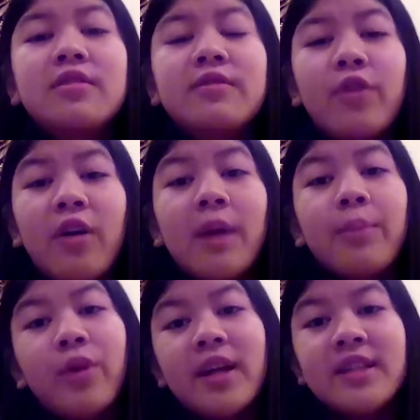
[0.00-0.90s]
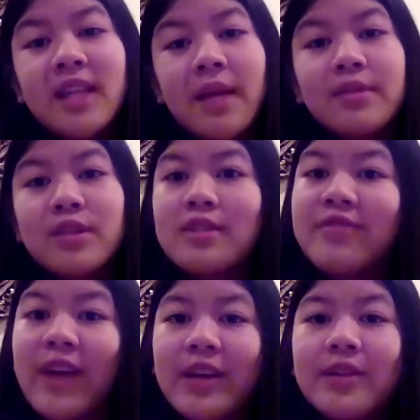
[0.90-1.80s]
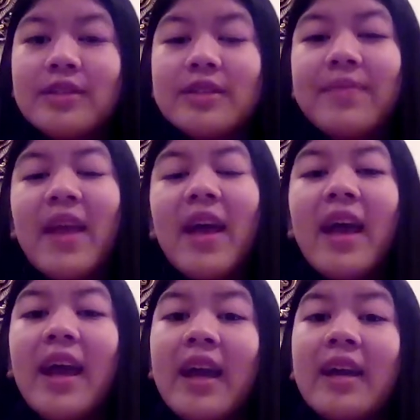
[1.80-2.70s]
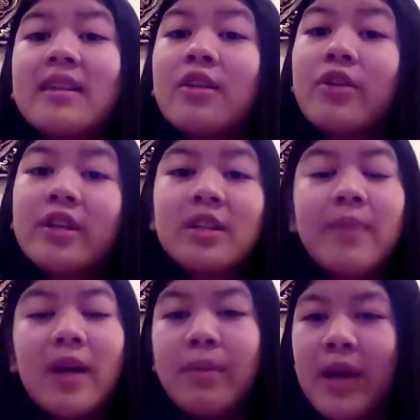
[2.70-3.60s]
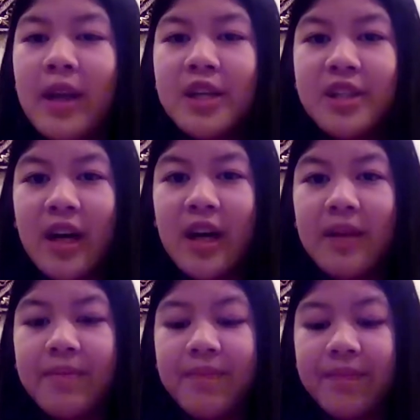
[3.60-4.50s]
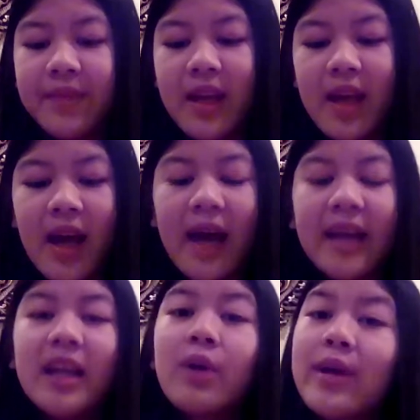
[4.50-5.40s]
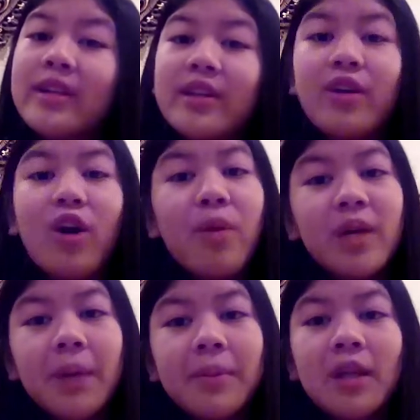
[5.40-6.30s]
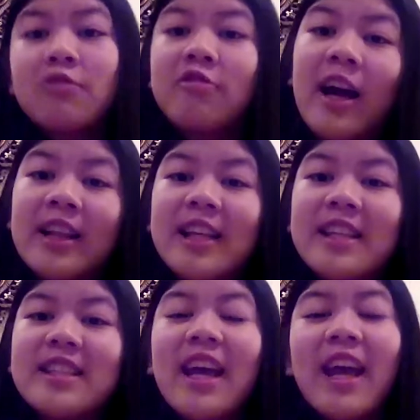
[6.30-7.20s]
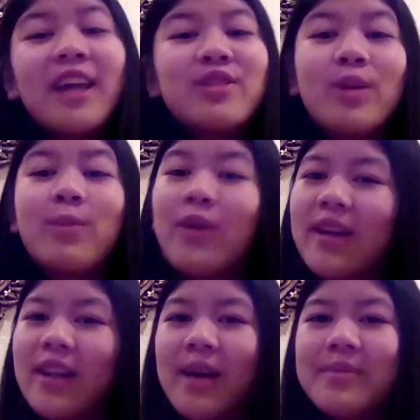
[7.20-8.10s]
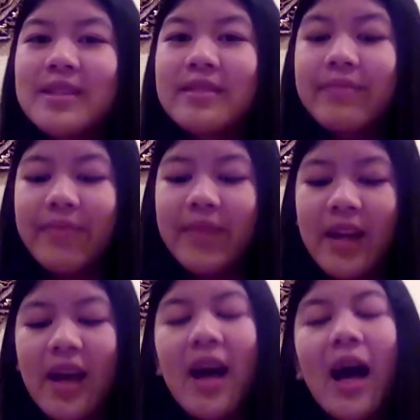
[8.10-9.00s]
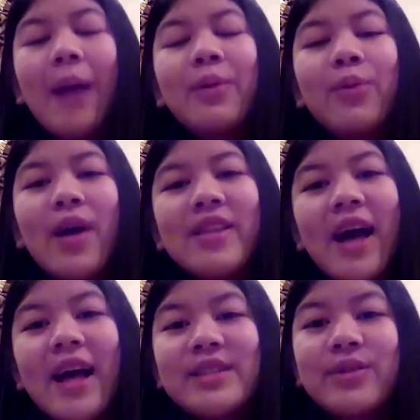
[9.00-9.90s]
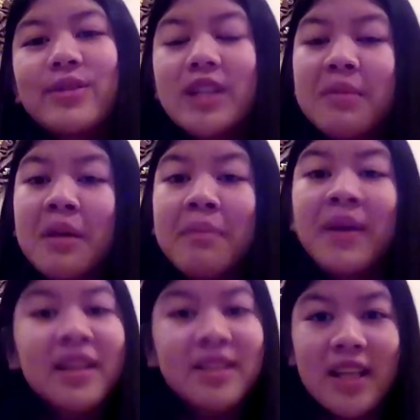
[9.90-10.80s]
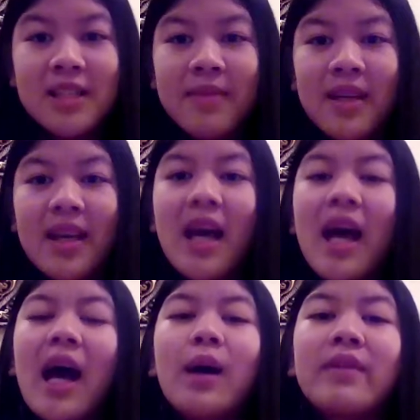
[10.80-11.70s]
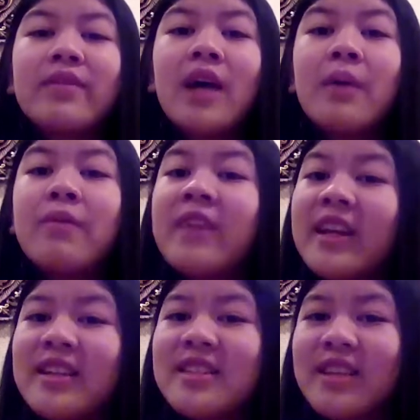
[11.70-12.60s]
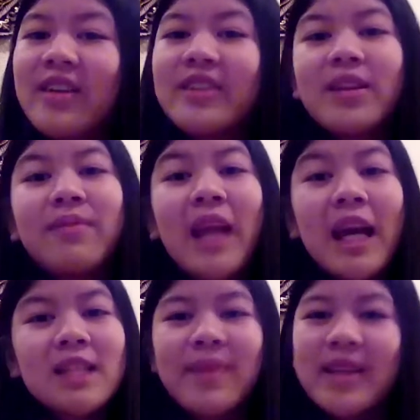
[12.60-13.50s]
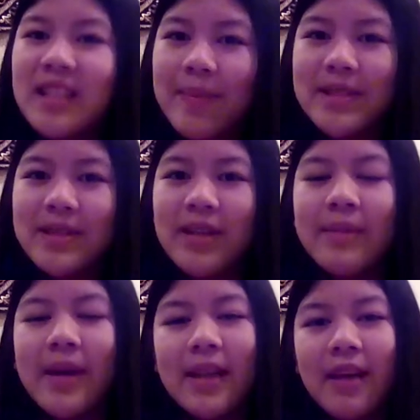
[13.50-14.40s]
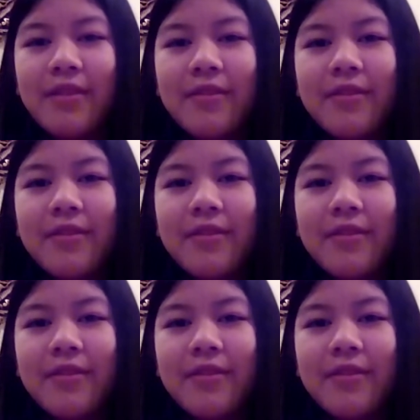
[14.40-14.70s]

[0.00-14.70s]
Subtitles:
for important exams such as finals, and learning to better manage time. I cannot wait to homecoming, rallies, and join more clubs. I'm aware that high school is going to be a big adjustment, however, I'm ready to start the next big stepping stone in my life.